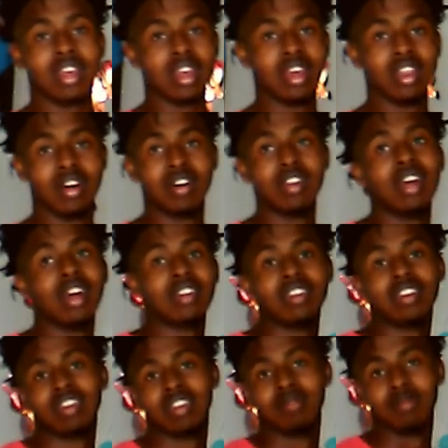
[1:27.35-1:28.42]
And I tend
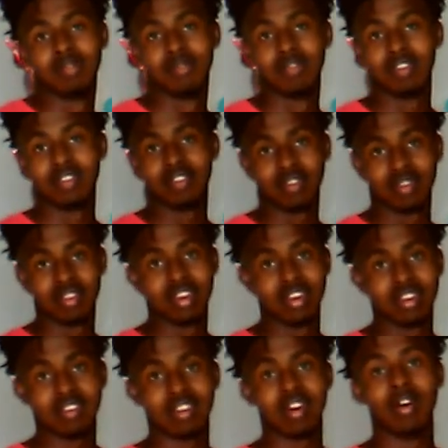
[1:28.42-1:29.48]
to get more views, so
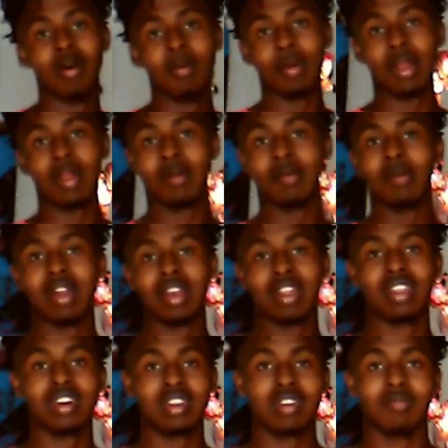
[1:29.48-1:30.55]
thanks. I hope everybody
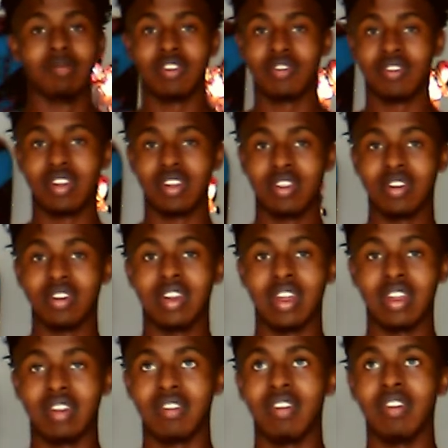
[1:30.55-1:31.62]
liked my trailer.
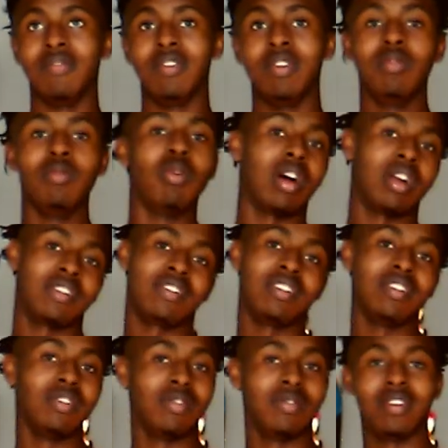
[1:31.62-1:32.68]
That if you watched
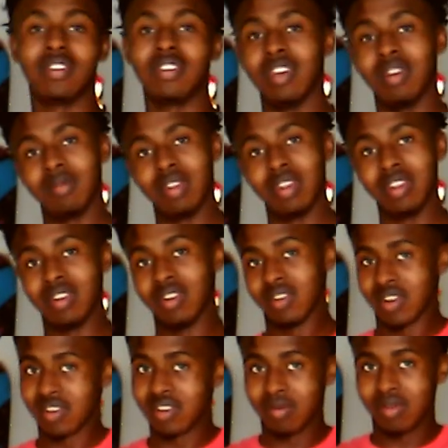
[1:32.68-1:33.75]
it or you skipped it, you know,
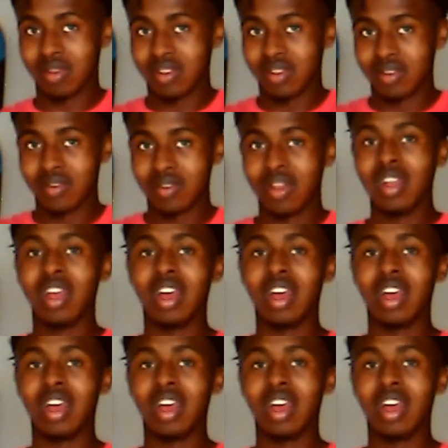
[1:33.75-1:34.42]
that's up to you.